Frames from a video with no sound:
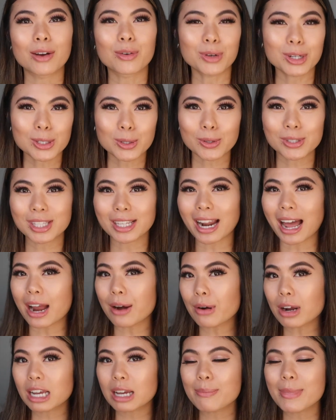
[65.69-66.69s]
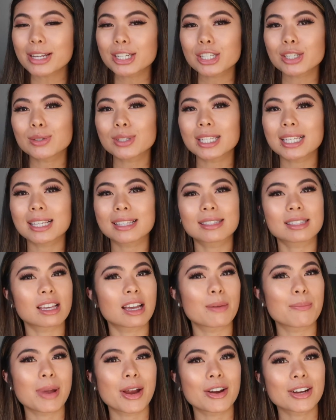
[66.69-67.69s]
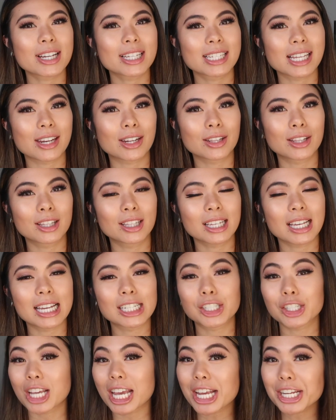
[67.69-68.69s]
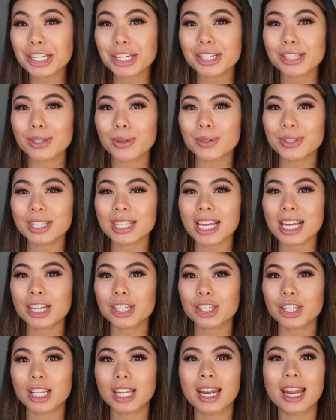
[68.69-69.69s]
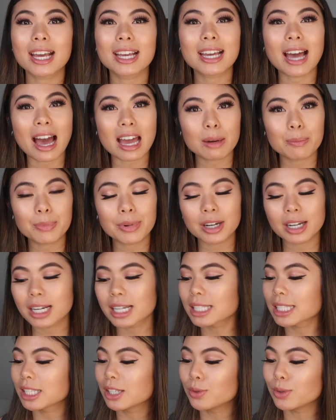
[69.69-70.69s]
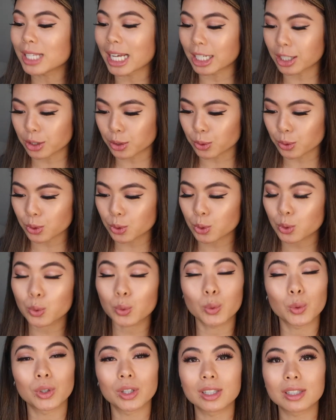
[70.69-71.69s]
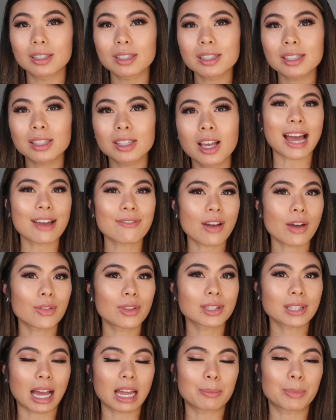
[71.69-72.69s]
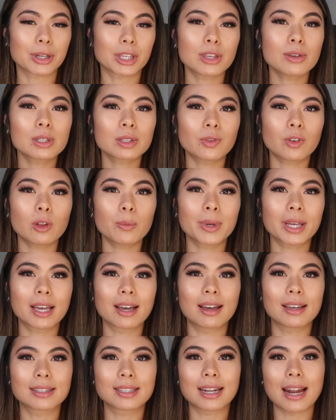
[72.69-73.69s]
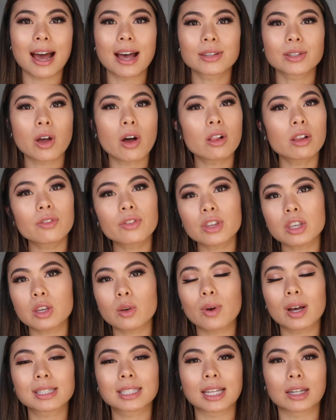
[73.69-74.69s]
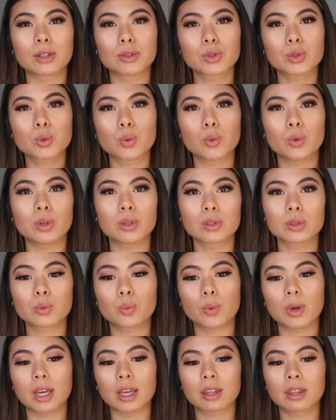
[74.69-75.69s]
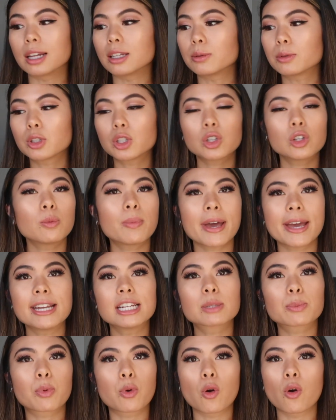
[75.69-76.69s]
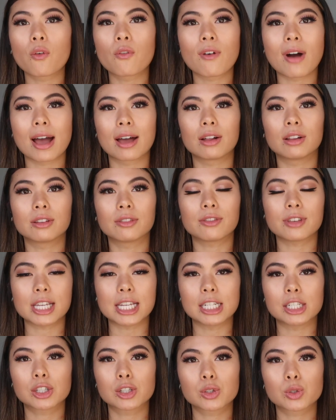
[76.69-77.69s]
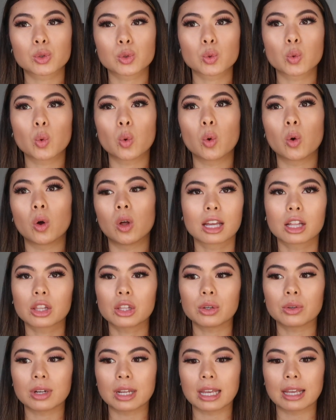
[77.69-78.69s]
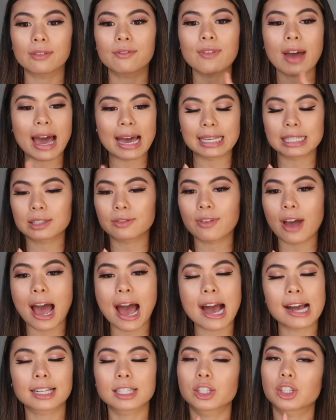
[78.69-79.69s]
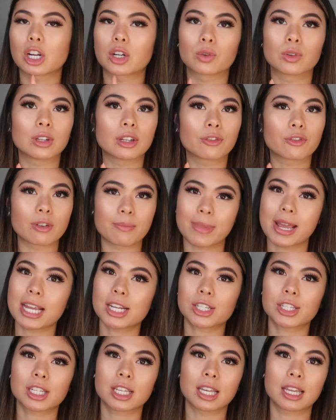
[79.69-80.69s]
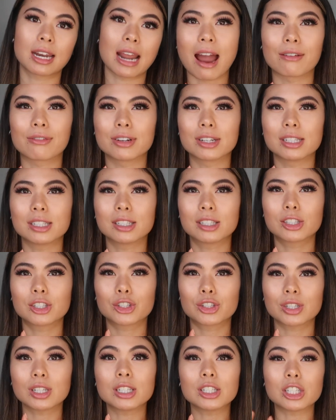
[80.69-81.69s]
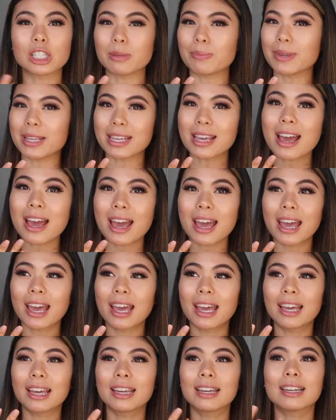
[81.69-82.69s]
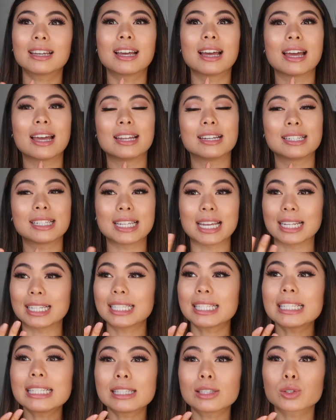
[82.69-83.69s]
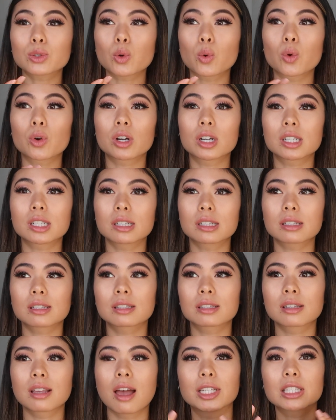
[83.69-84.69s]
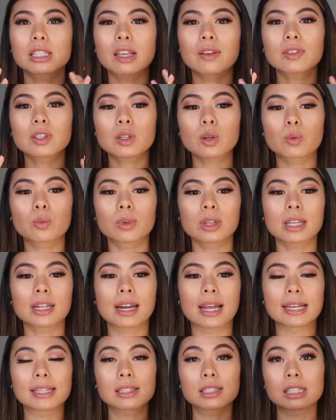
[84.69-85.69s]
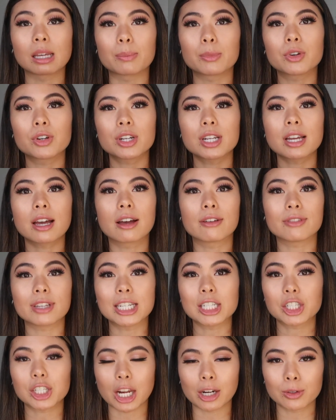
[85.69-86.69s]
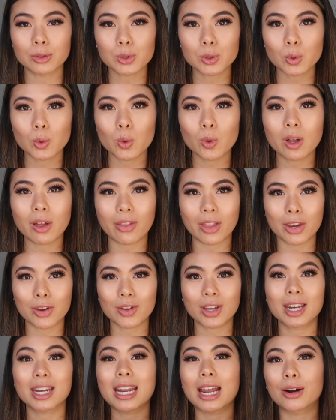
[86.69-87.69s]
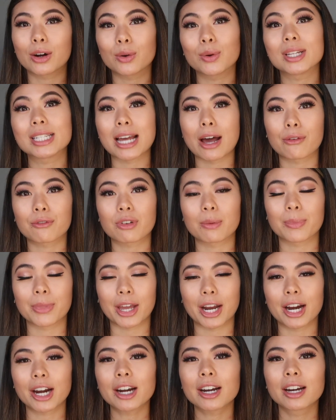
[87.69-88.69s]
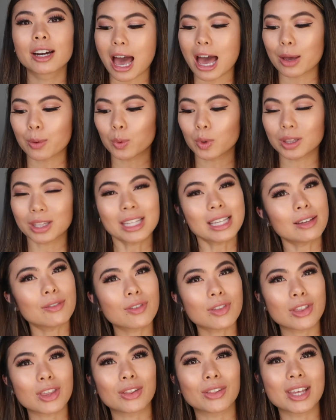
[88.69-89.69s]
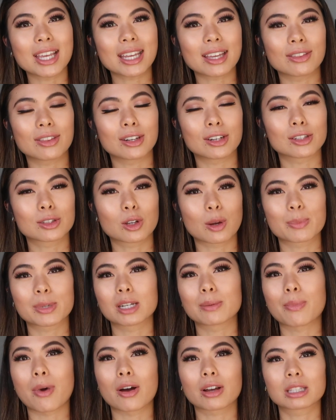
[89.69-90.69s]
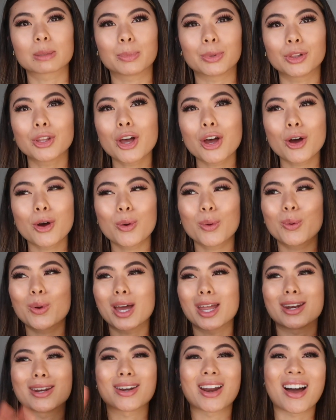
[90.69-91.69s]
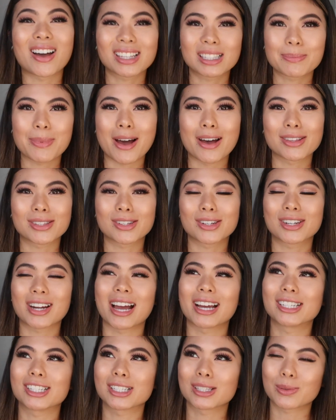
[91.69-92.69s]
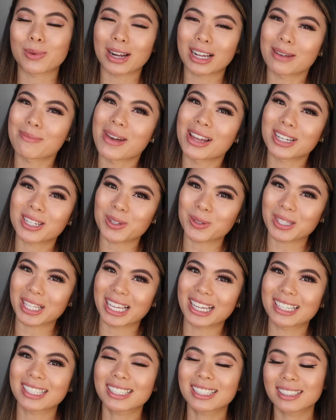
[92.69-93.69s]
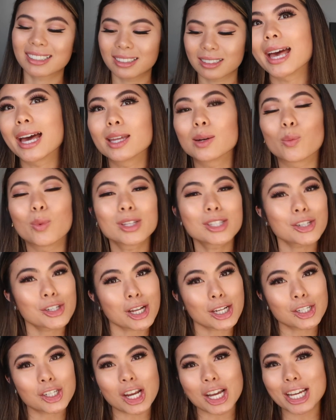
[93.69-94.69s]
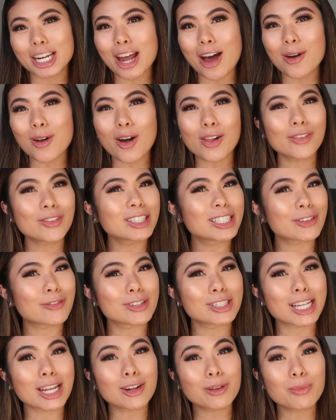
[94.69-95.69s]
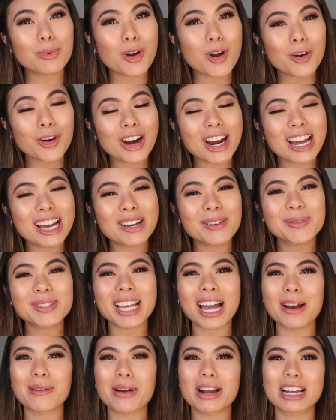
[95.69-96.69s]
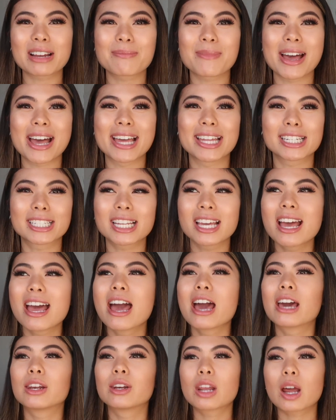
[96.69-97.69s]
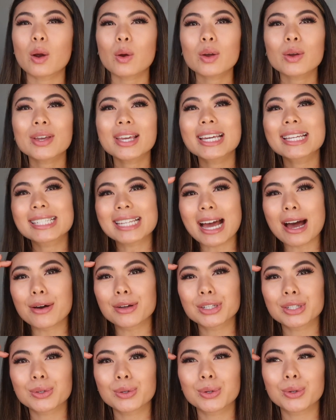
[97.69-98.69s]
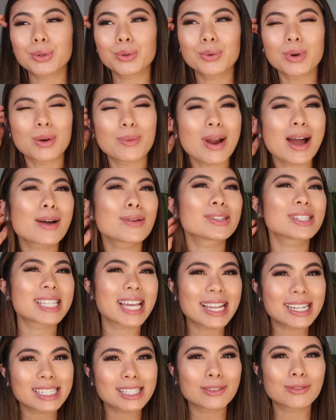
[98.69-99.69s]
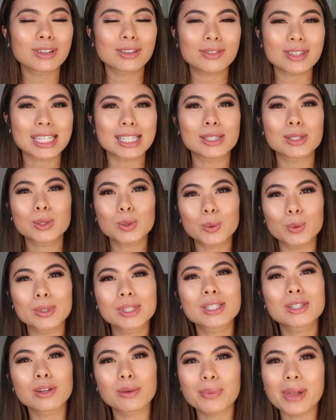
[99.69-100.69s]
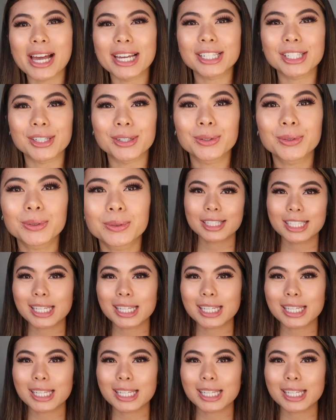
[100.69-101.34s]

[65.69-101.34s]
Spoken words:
A resource that I recommend using is the American Dental Education Association Guidebook to Dental Schools. I found this guidebook useful because it has all of the US dental schools with a 2-page profile of each school, including fast facts, general information, average GPA, and DAT scores. It just gives you a really nice summary of each dental school and then you can narrow it down from there. I will leave the link in the description box below. Not sponsored, I just recommend using it. And once you're done checking out all the different dental programs, I recommend narrowing it down to around 10 to 15 schools to apply to.